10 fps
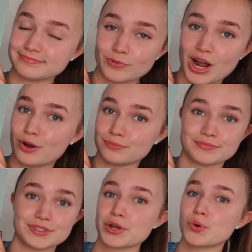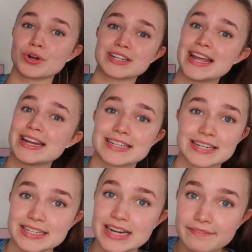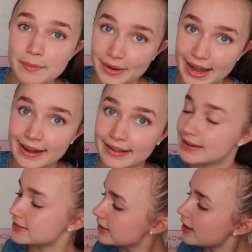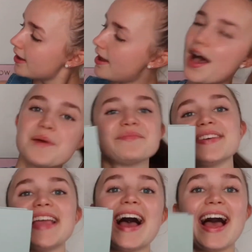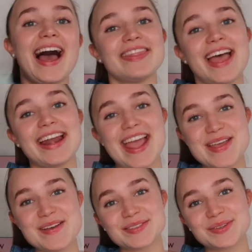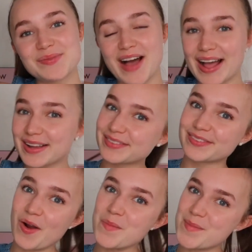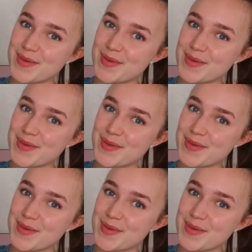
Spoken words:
Wow, so coordinated, and I didn't even plan it. But yeah, and then a school bag from